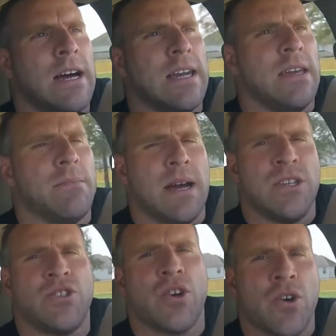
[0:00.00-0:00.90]
in my
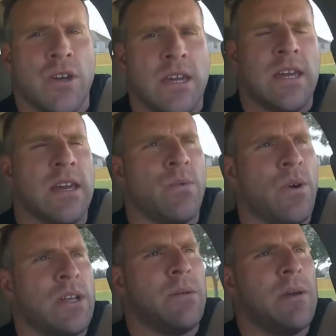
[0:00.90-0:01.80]
journey and
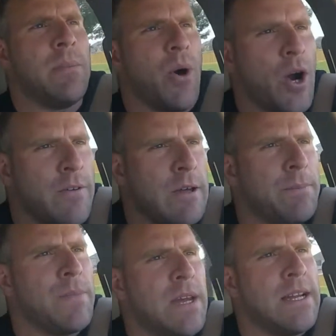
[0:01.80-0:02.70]
wanting to be a part of it.
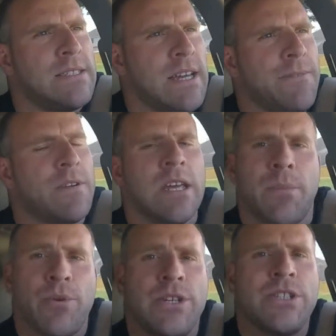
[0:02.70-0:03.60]
I definitely
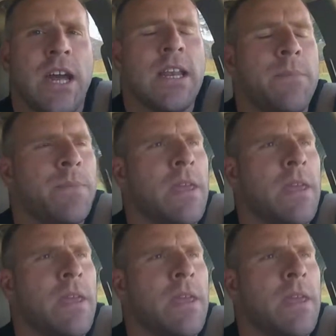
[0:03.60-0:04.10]
appreciate it.